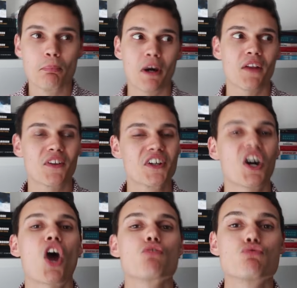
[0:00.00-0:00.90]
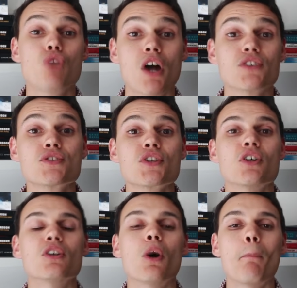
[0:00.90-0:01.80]
but the car runs
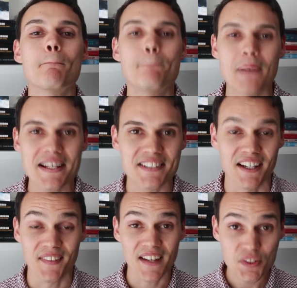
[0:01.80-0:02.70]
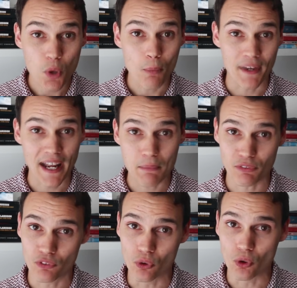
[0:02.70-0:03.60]
a lot better, and that's what I've been
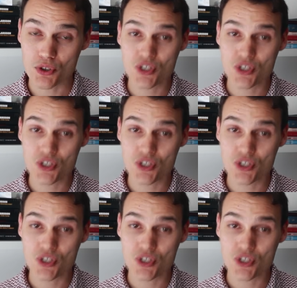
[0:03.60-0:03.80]
aiming for.